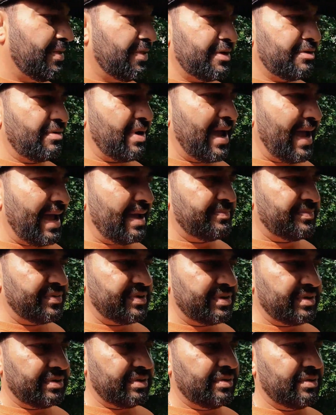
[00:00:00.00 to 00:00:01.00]
They're
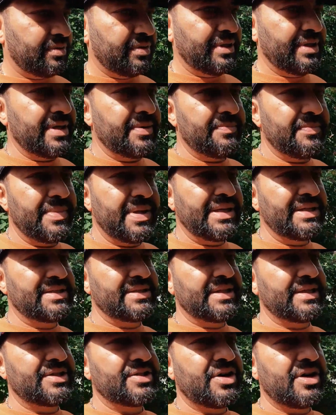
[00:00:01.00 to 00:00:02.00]
absolutely
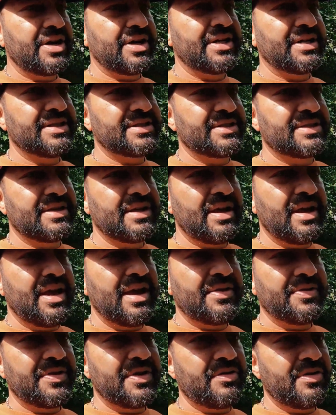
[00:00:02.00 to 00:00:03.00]
amazing tires
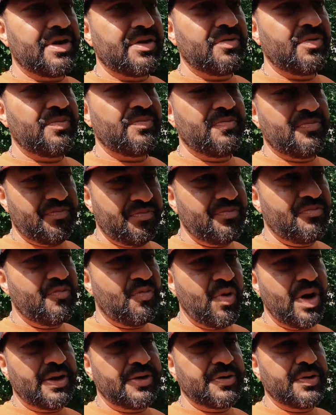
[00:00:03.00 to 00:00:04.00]
and they're a
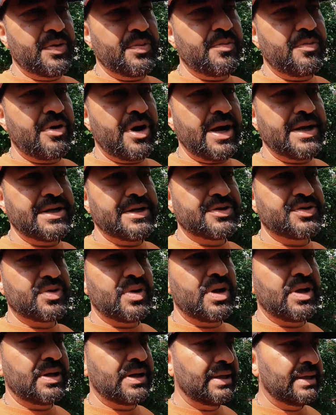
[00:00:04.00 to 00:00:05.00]
well-known brand as
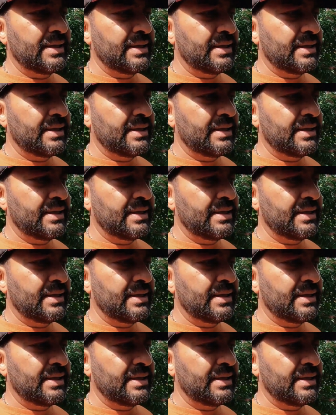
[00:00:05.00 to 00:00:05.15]
well,